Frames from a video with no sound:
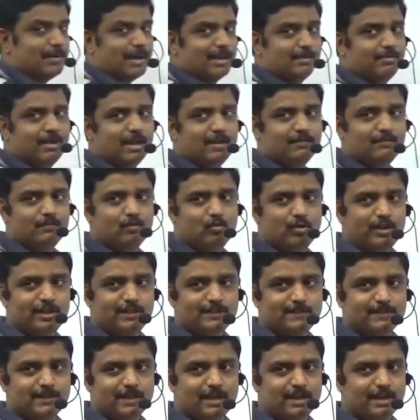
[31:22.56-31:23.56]
by 4
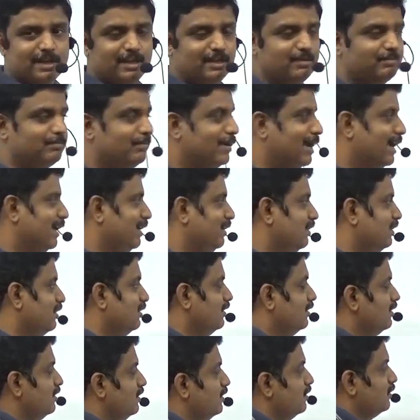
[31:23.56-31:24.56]
is again pi.
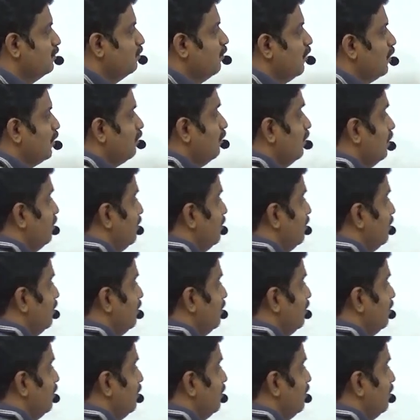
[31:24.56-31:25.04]
What will be